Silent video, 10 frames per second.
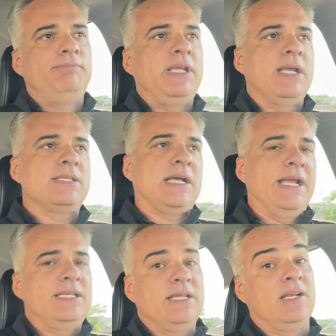Because I
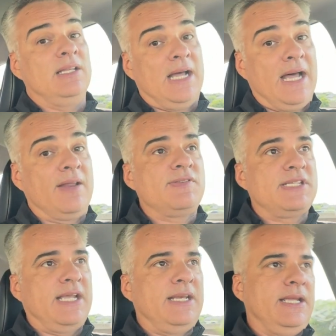had done a lot of
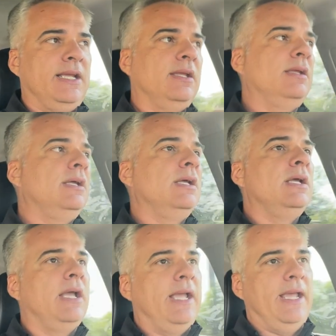sanding
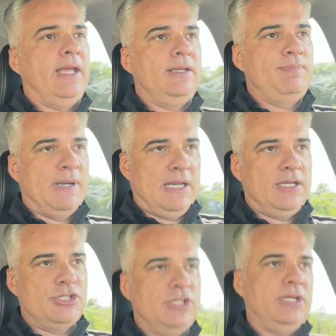and
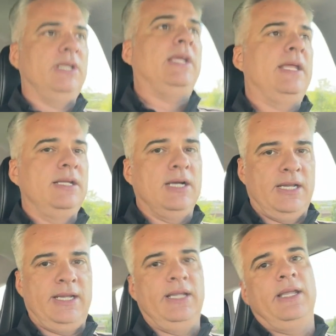polishing and
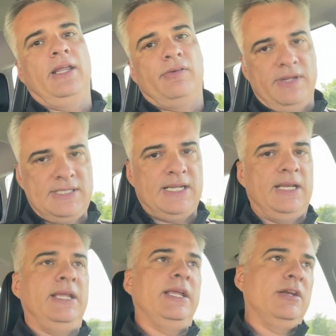cutting and
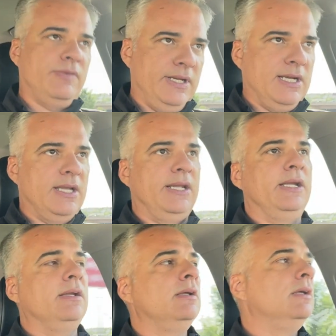resanding and recutting
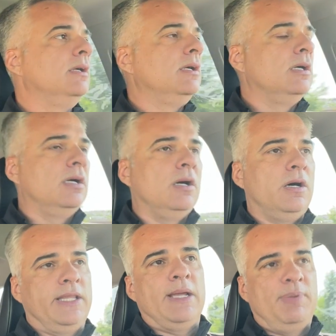
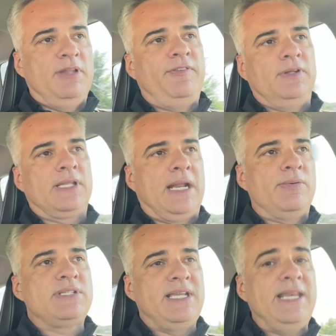on that playfield. And I
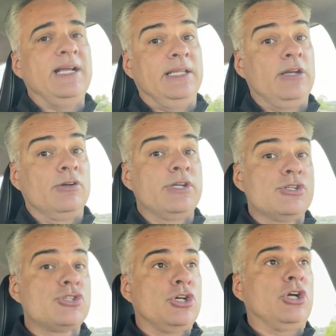was getting a little
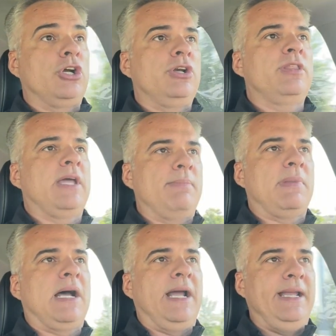concerned that
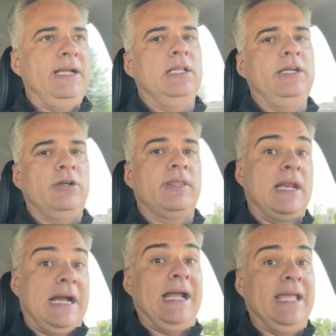my clear that
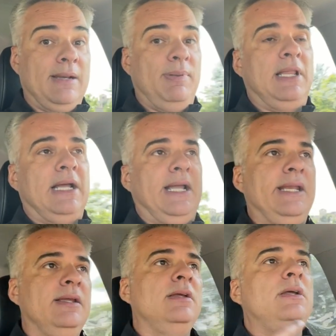I had applied
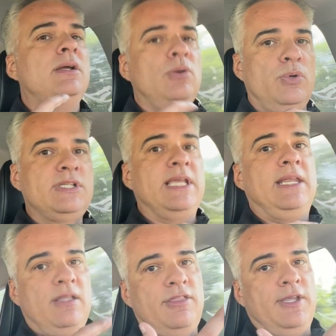was
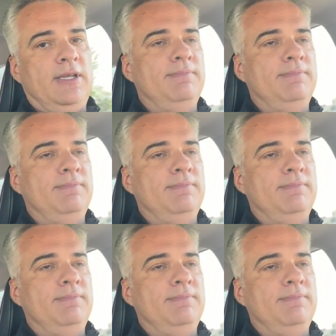getting thin.